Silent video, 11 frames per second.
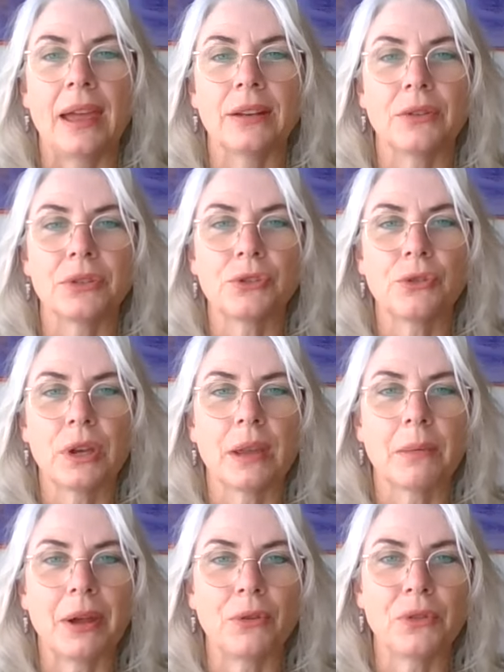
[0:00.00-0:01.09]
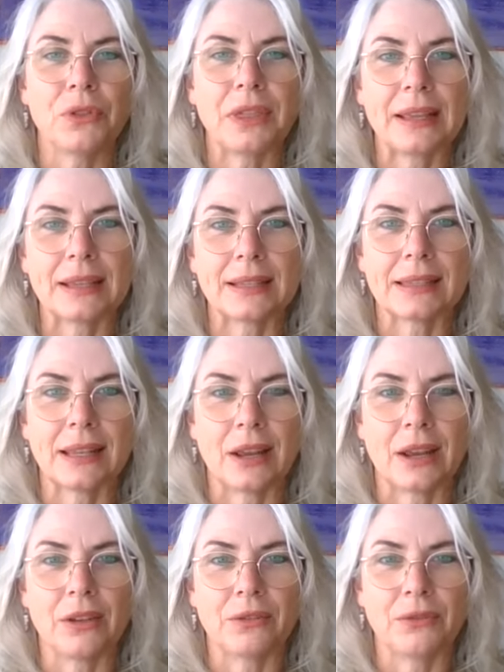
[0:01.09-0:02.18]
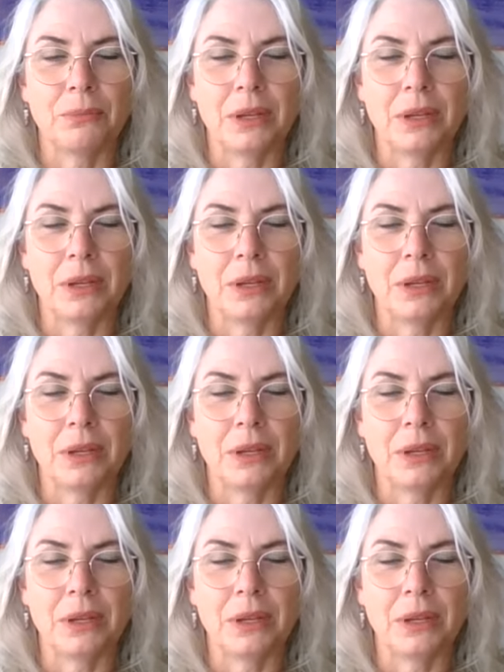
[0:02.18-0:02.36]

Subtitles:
And I was talking about all the things that I've